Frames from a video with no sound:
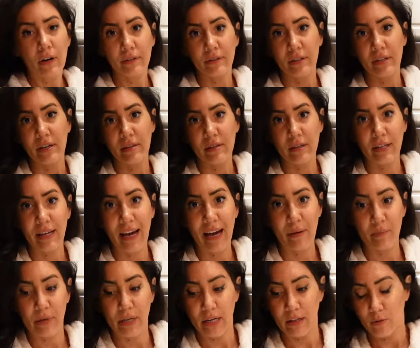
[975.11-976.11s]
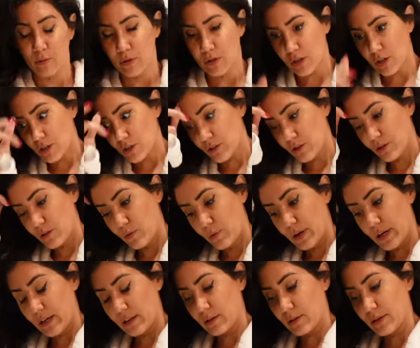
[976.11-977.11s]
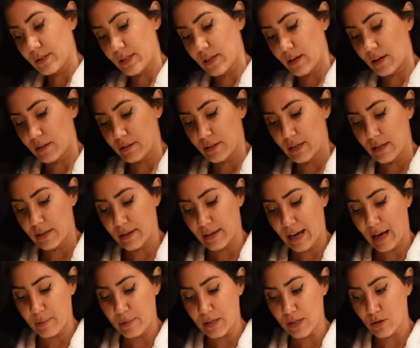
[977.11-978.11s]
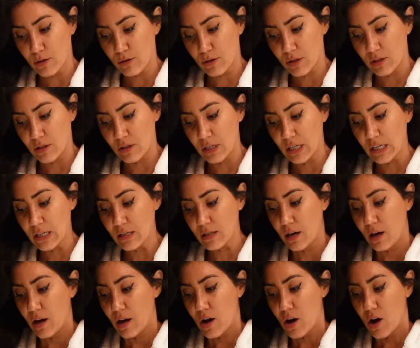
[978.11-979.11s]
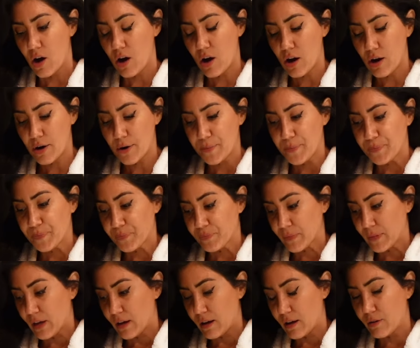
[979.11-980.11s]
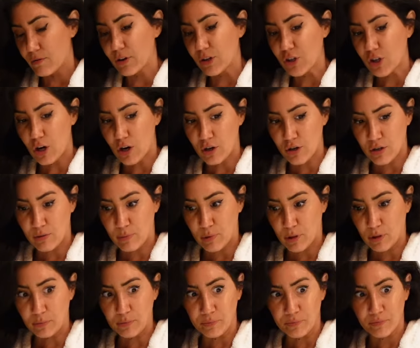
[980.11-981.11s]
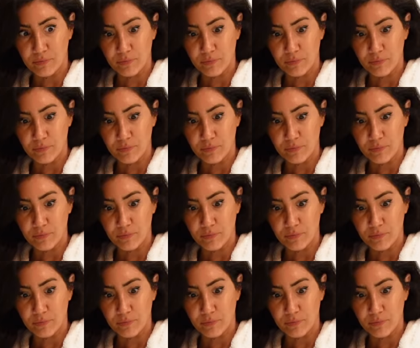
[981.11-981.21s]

underneath the cabinet, which I'll show you what it looks like underneath the cabinet. So these are rechargeable